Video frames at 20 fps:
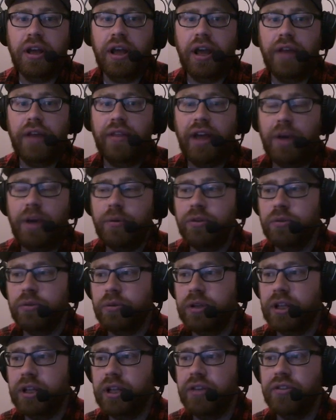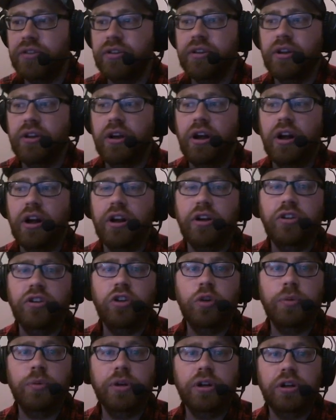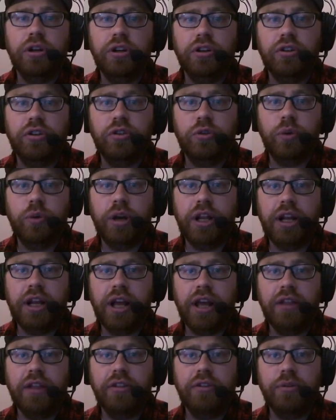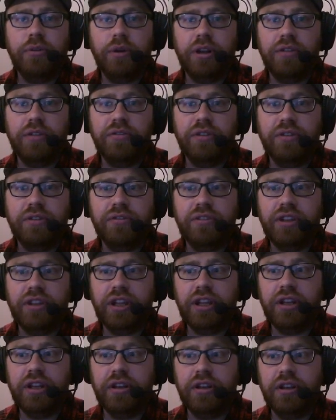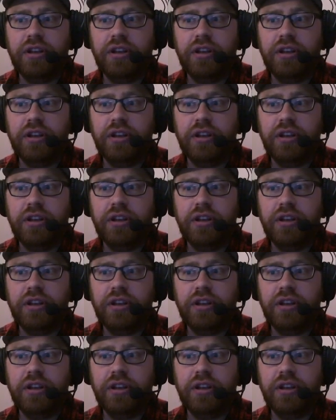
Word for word: and that was released on October 29, 2015.